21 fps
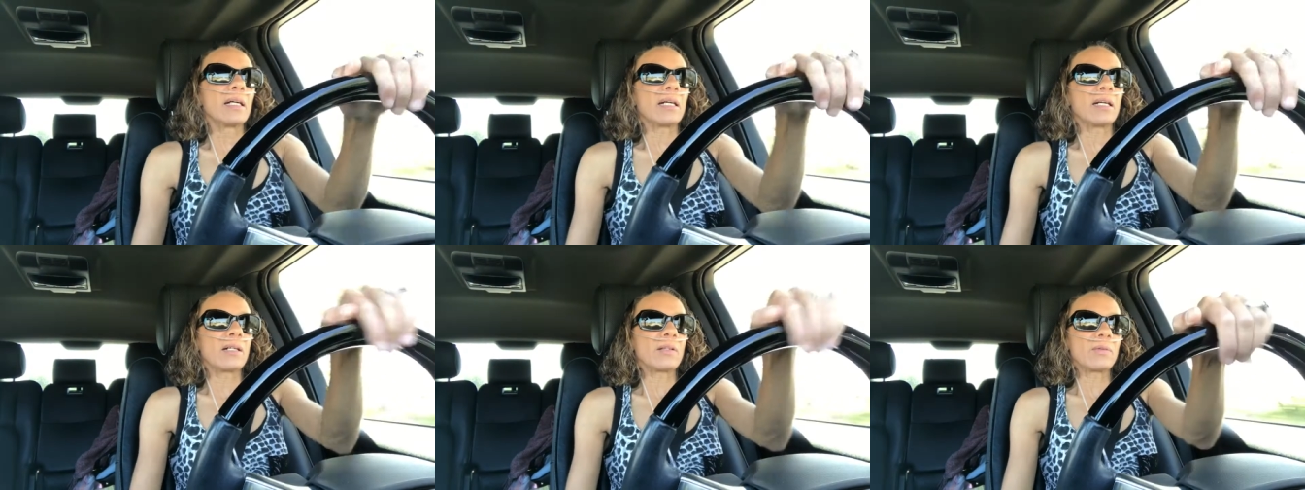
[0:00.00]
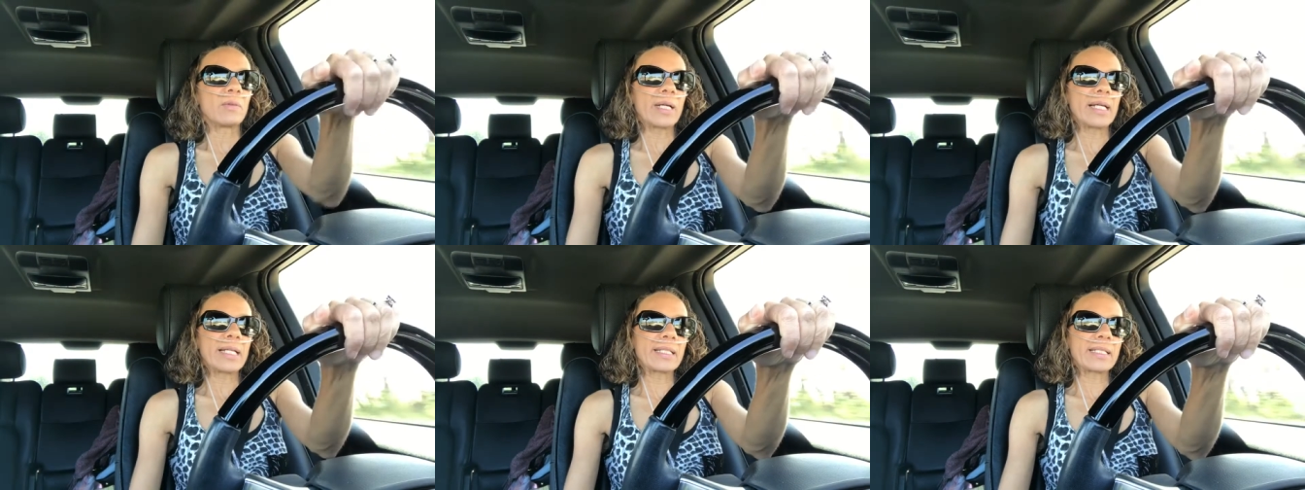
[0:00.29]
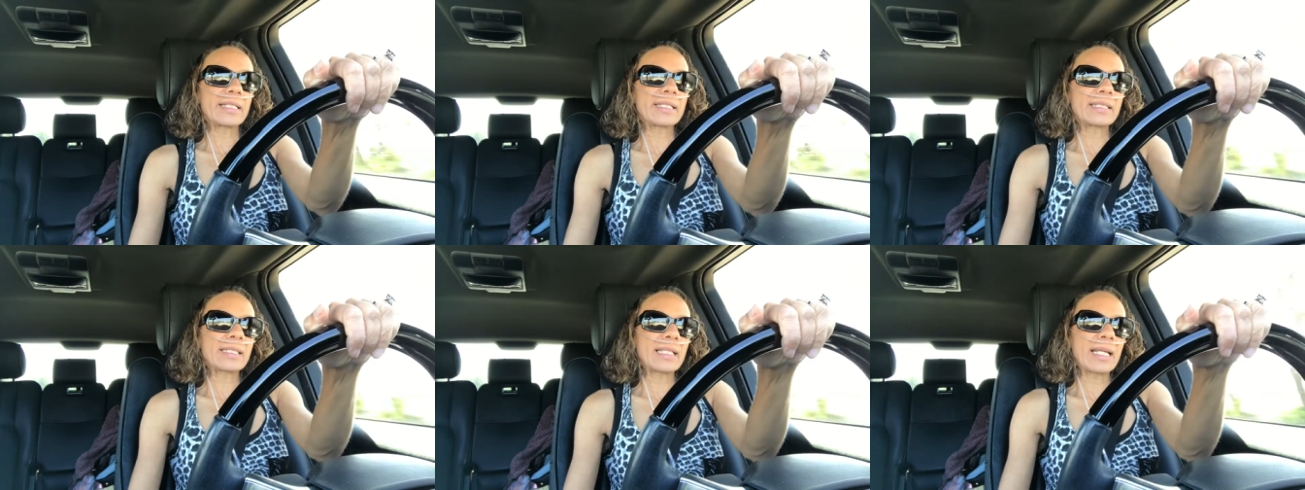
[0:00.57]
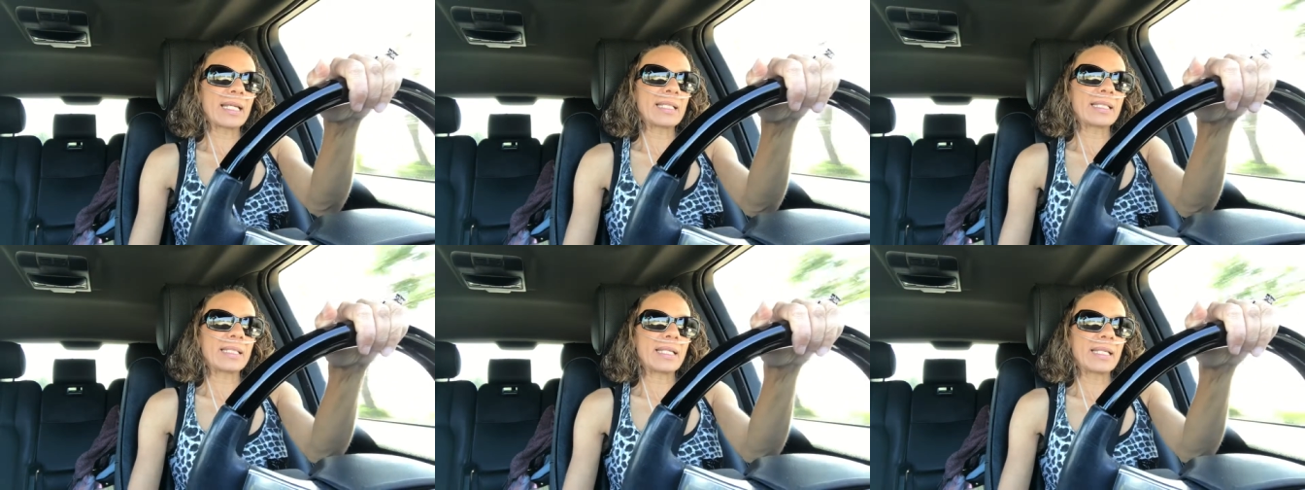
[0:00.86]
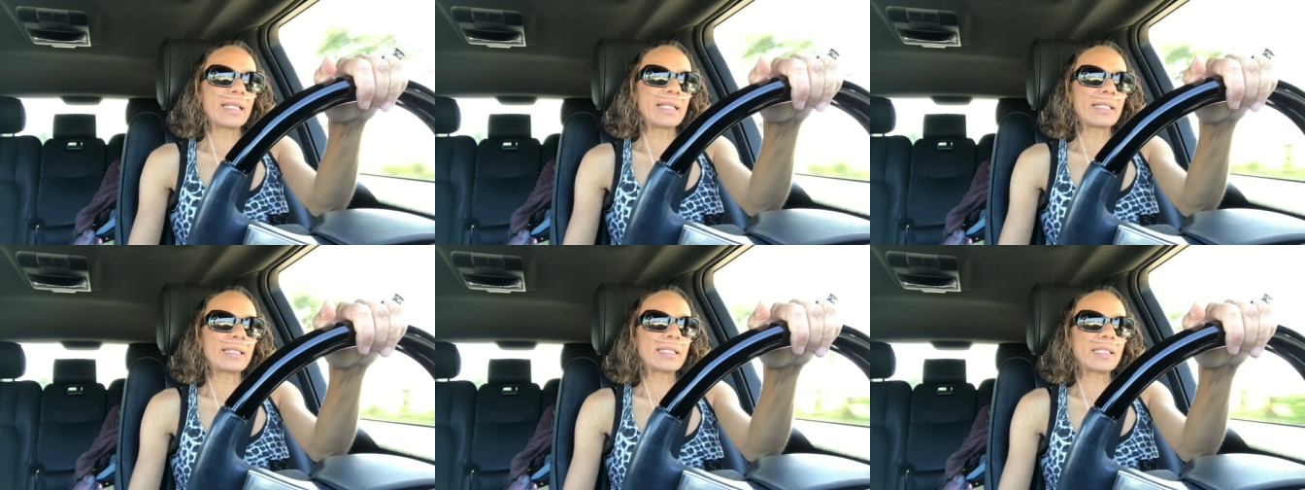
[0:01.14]
a way to say
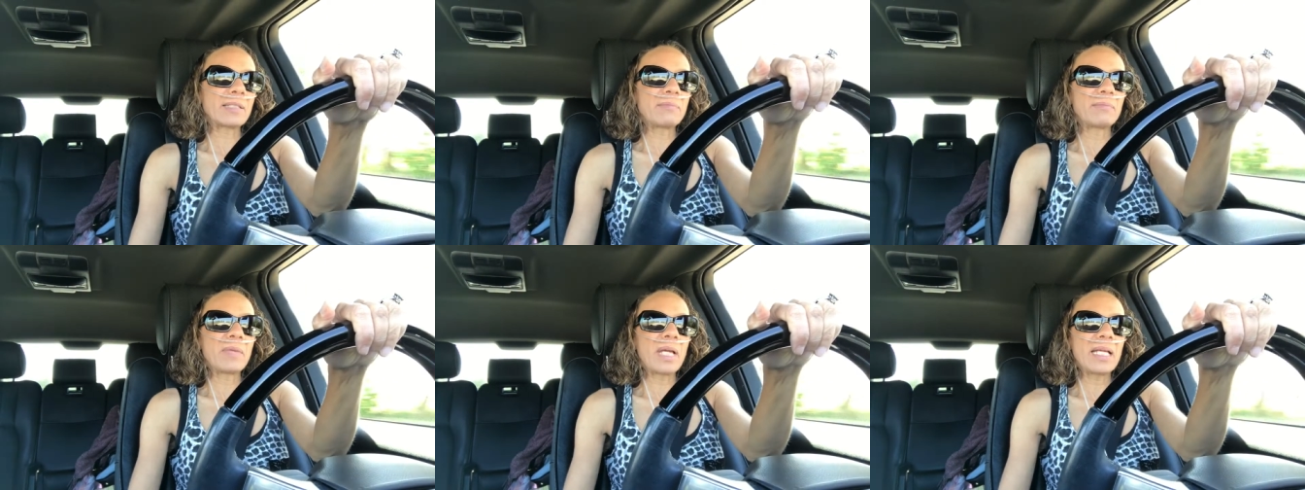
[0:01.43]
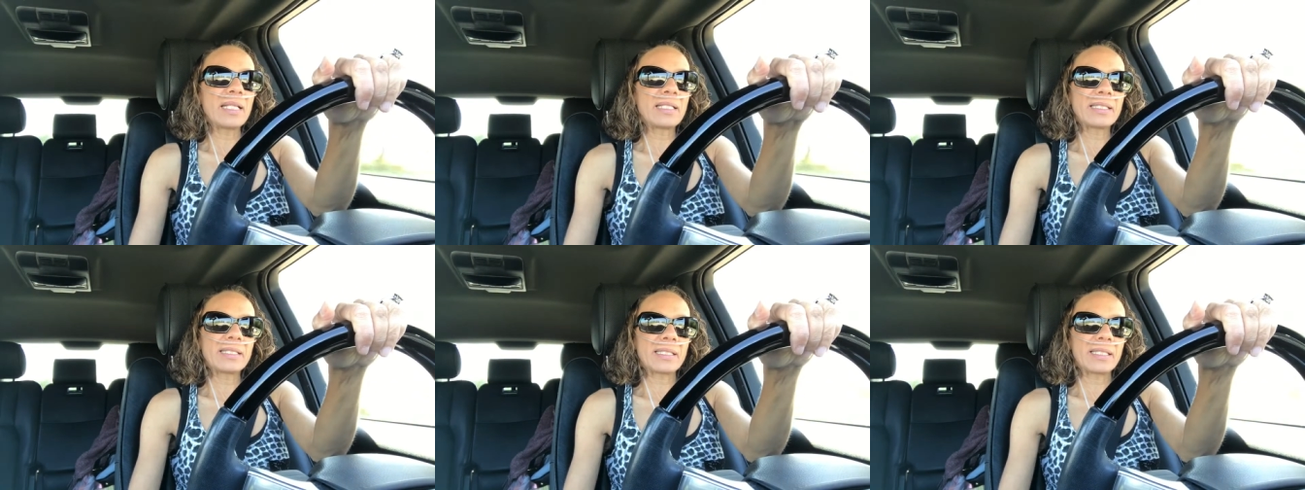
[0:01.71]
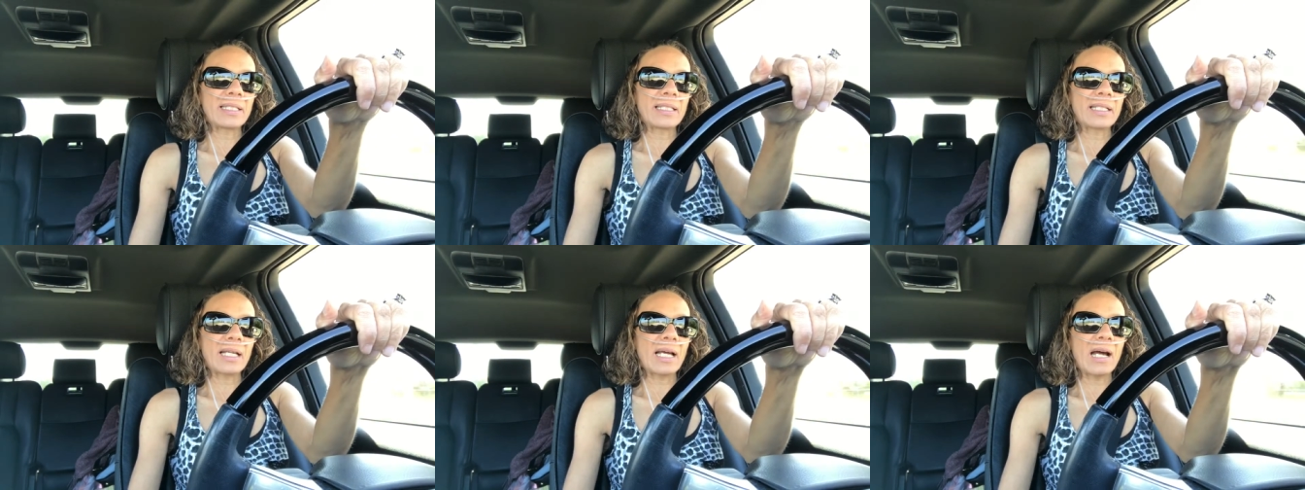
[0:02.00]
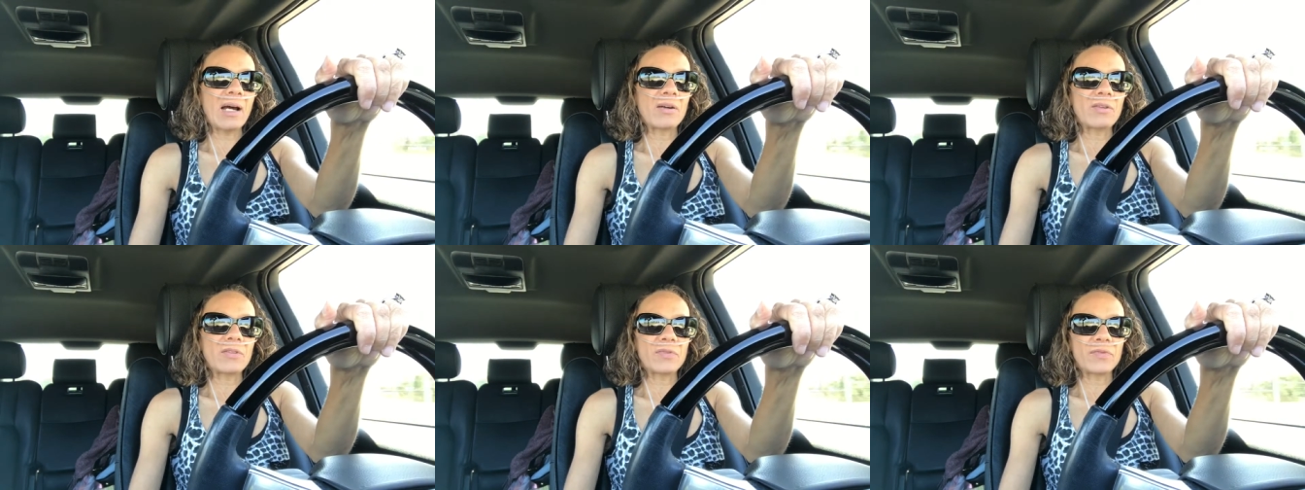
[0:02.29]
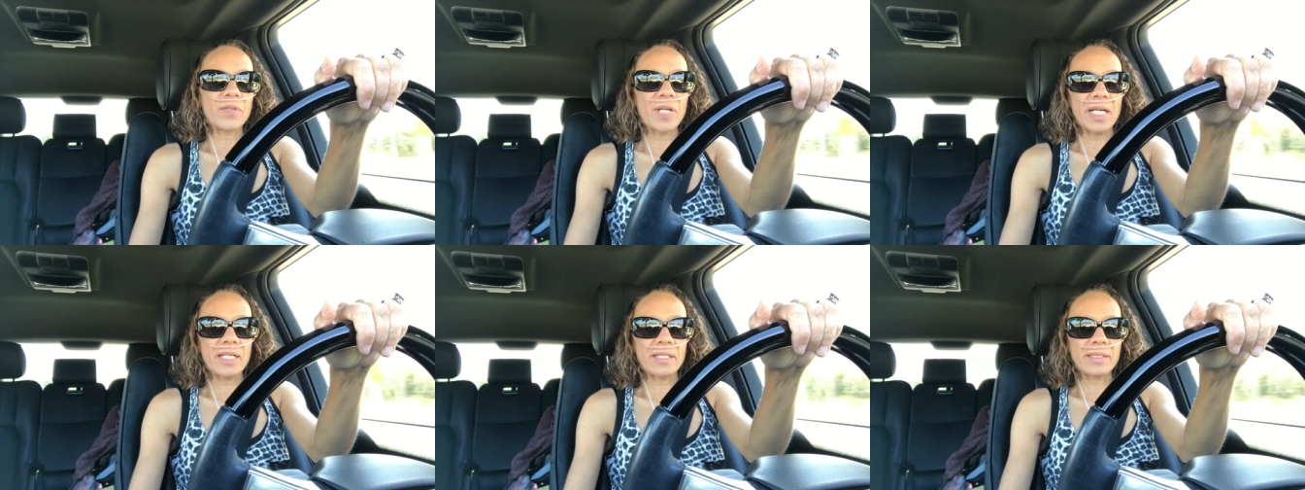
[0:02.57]
that it's amazing how
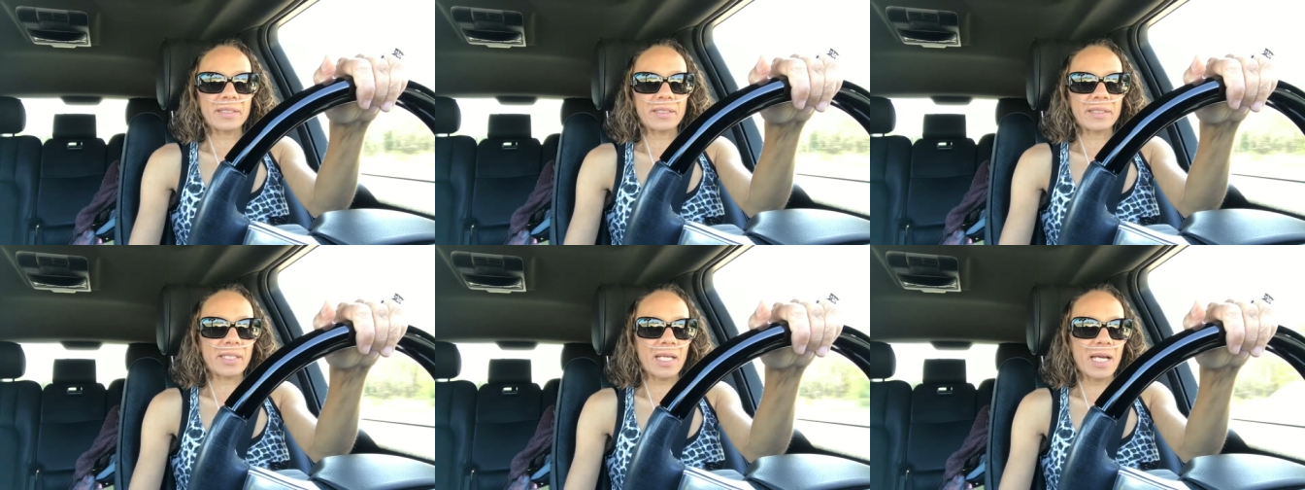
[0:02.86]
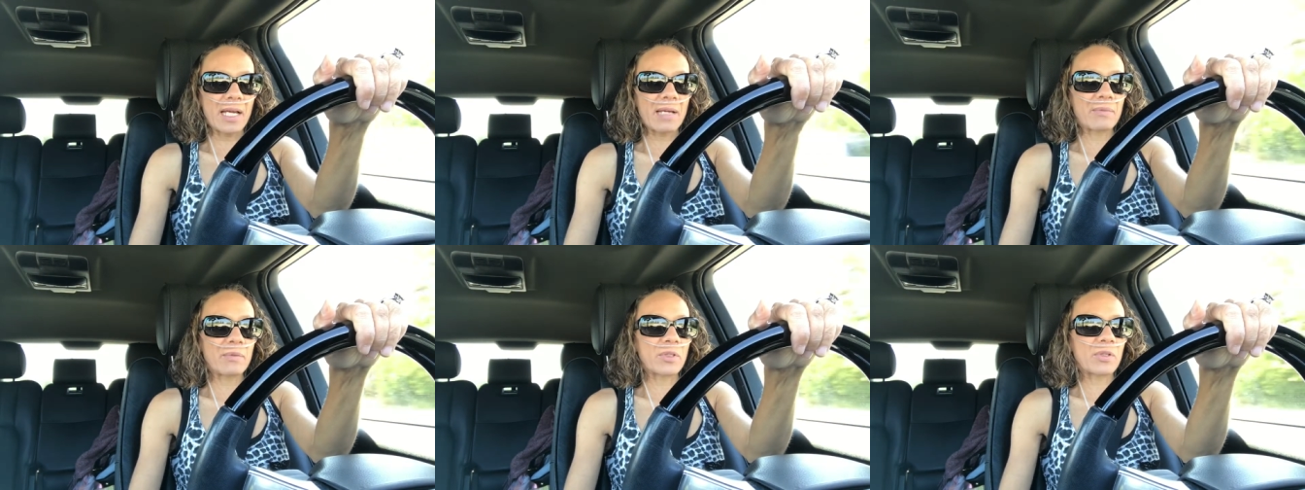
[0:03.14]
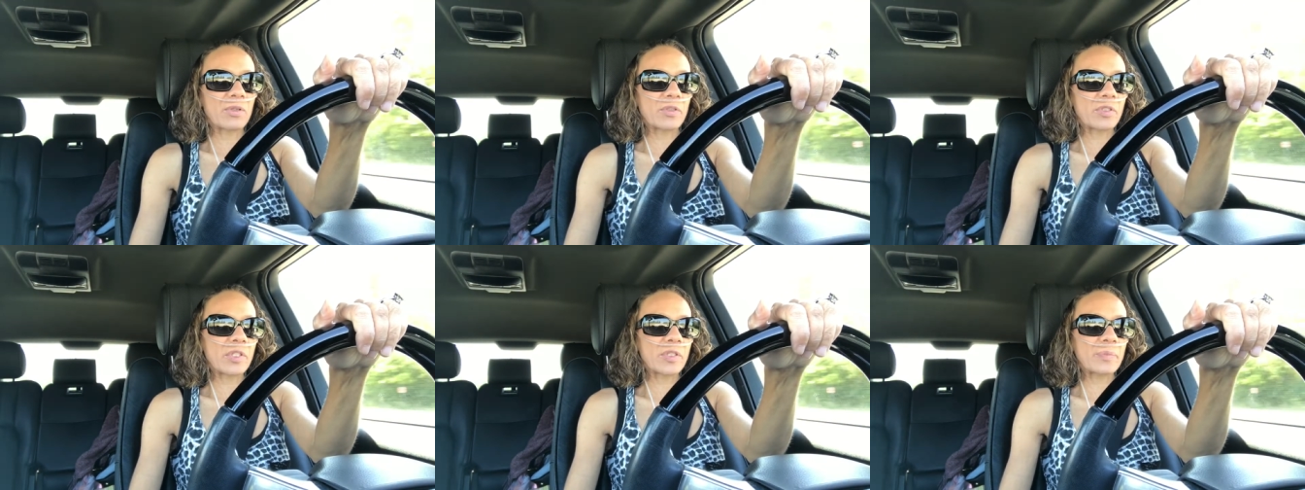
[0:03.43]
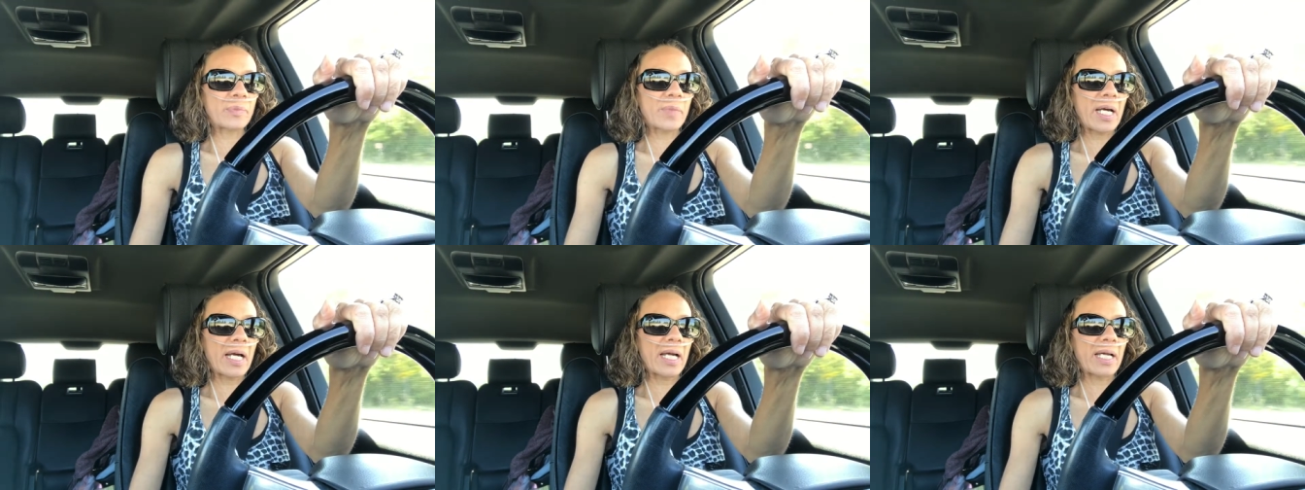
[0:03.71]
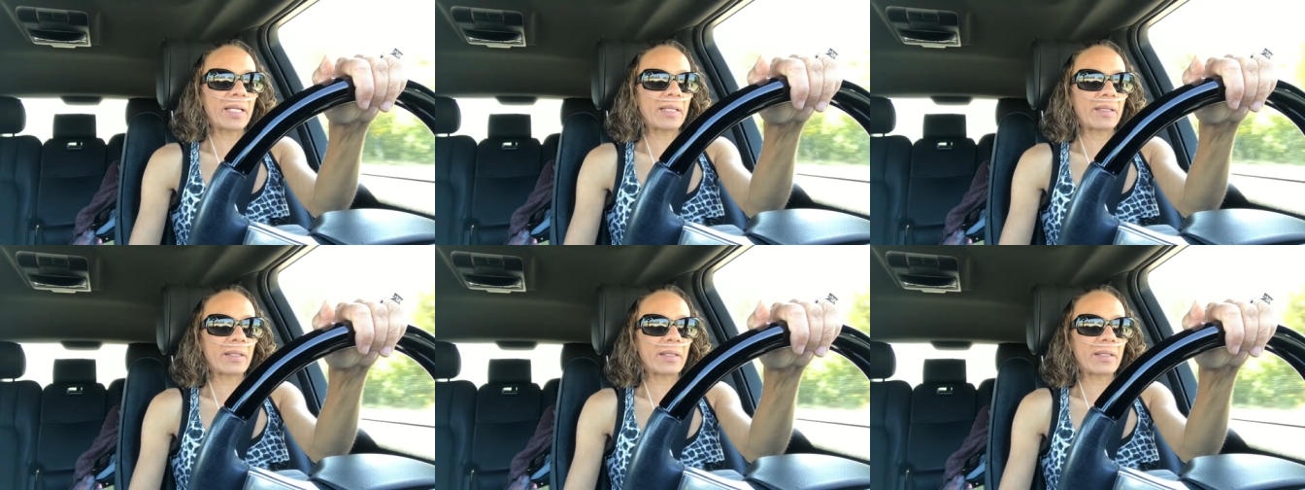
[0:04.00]
fast time goes by.